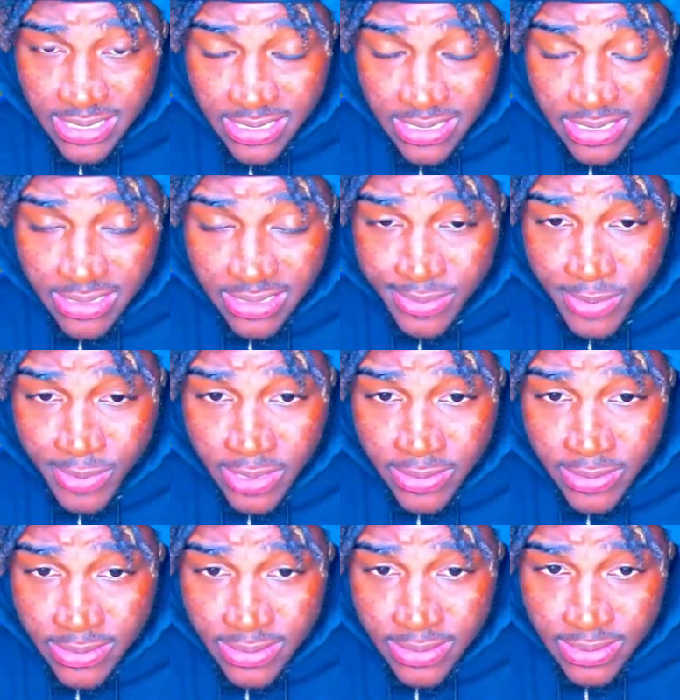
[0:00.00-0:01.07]
to nothing, bro.
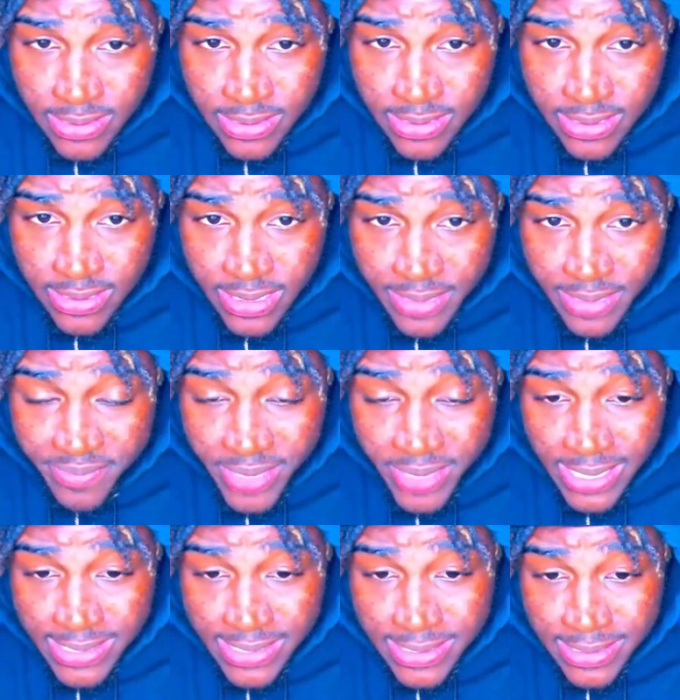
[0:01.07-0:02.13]

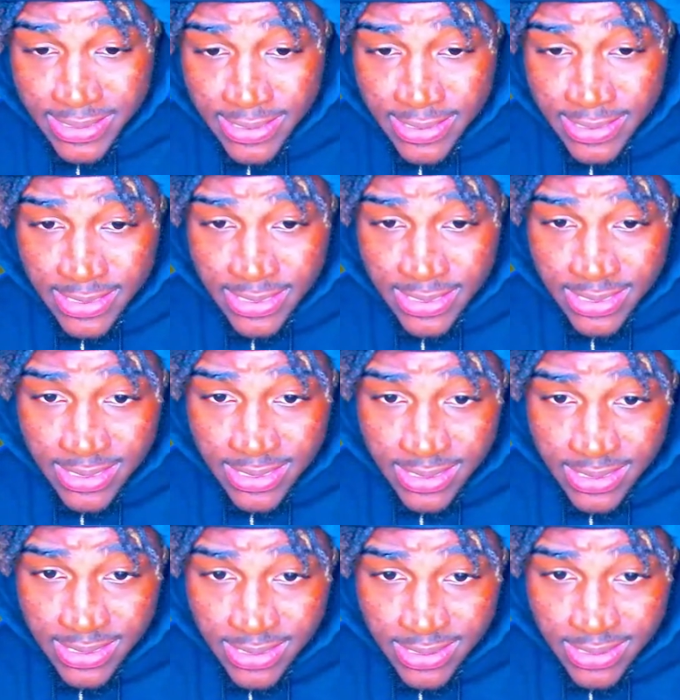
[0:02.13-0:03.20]
Embarrassing.
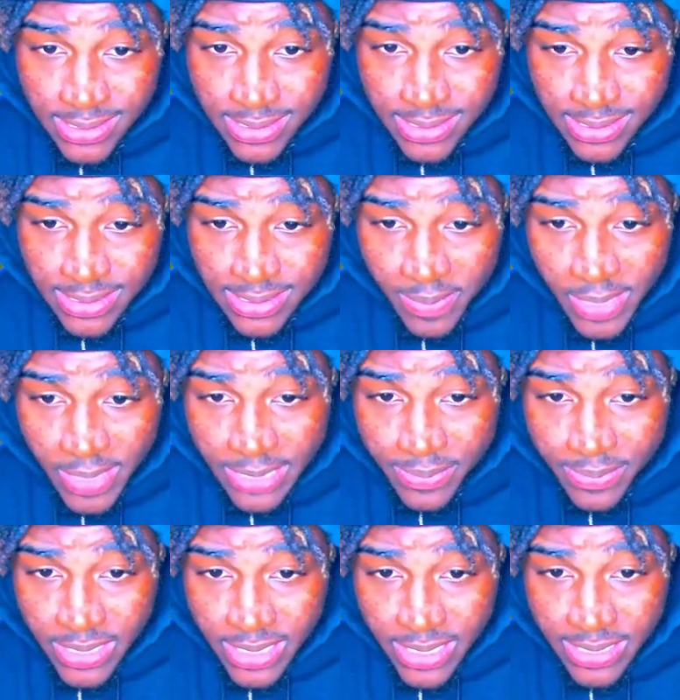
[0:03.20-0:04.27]
Somebody
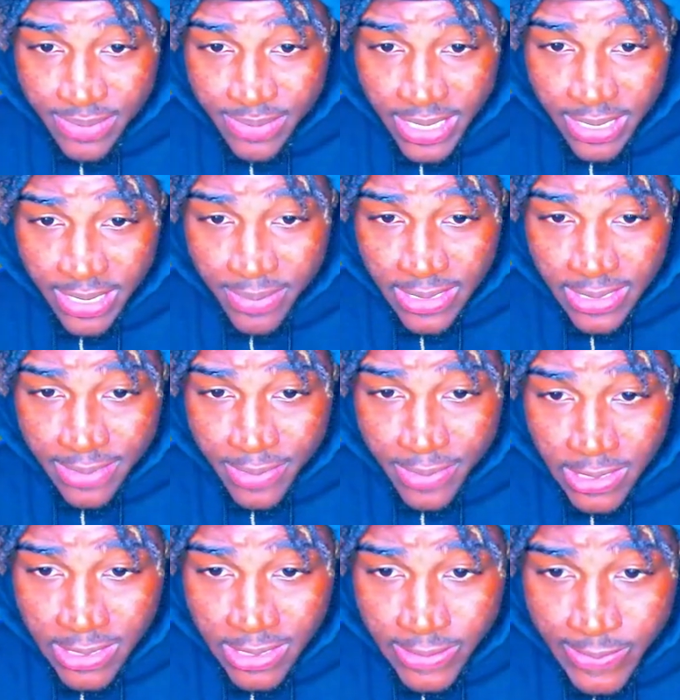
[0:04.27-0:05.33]
please make a play, bro.